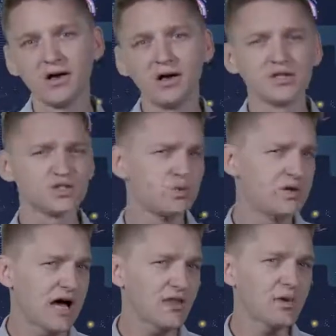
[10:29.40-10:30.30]
So
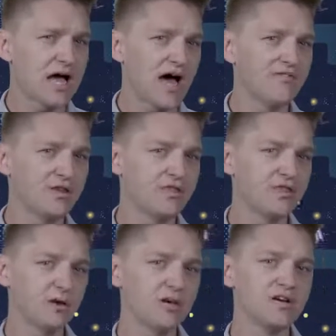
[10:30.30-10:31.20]
now that we have a
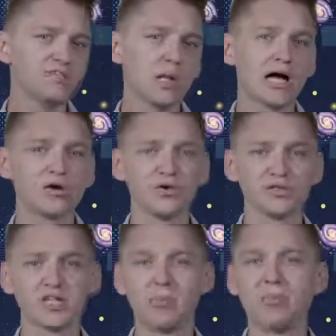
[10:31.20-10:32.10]
theory of black holes
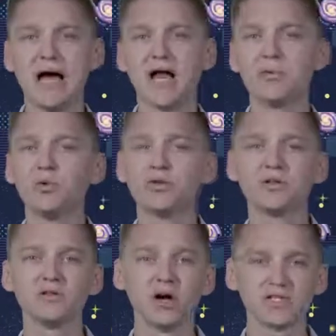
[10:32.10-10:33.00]
compatible with the
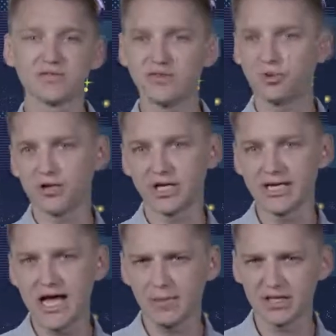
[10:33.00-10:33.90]
laws of
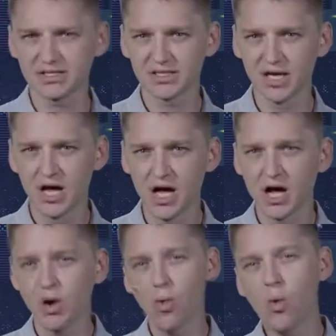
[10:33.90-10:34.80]
thermodynamics,
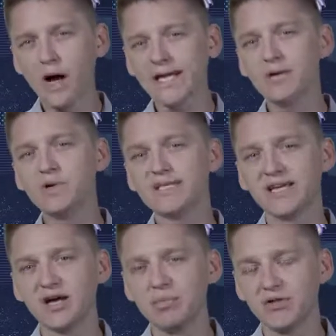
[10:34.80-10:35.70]
what can we say
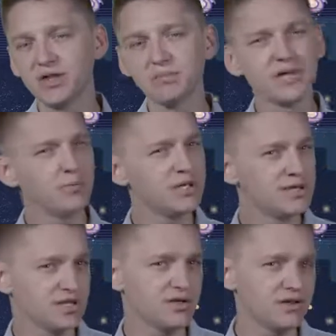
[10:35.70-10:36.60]
about them that we
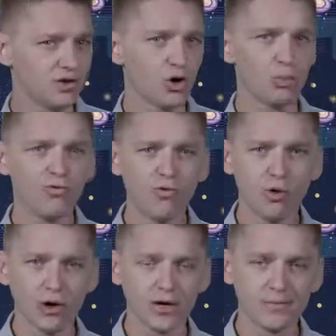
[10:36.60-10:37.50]
didn't know
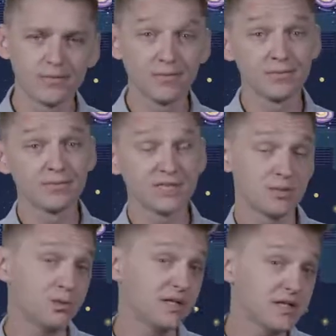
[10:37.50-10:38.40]
before?
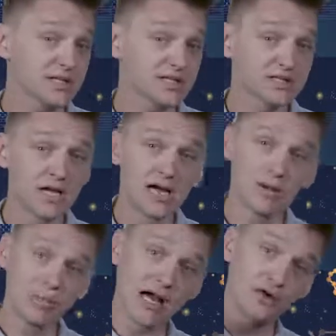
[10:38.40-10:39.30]
Simply this:
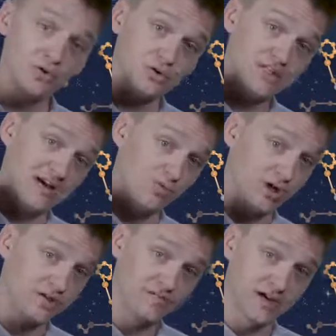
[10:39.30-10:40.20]
black holes have
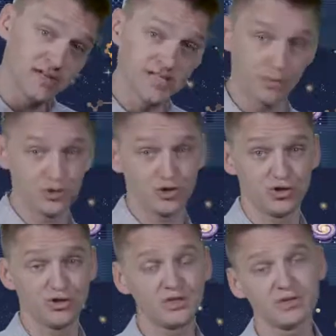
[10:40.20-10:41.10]
well-defined
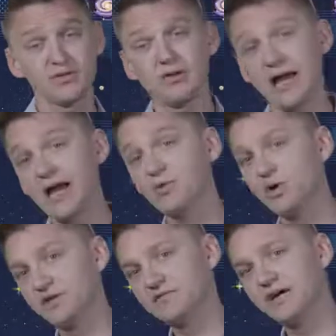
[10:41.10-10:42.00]
temperatures and
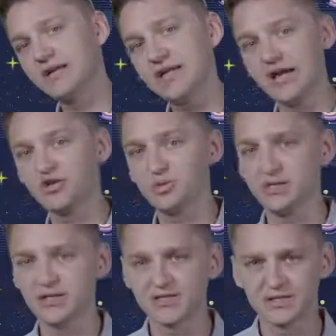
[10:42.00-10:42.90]
well-defined
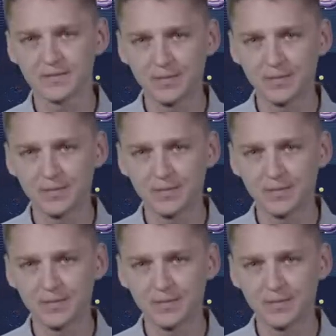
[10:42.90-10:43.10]
entropies.